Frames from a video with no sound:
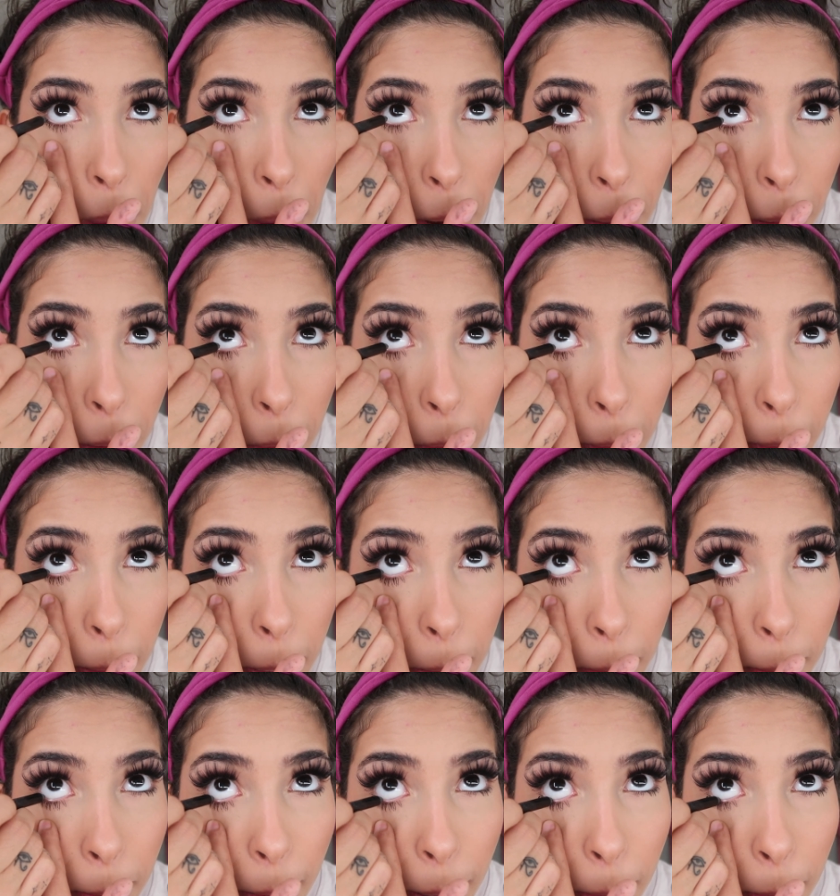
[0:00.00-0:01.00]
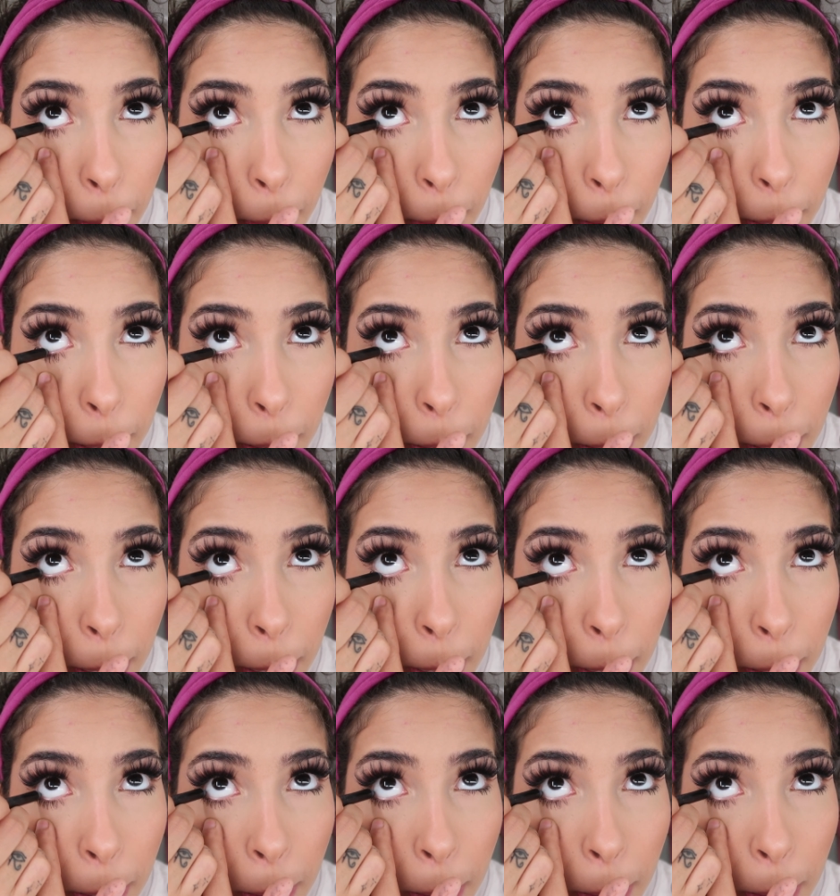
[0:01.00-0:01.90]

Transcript: and go in my waterline.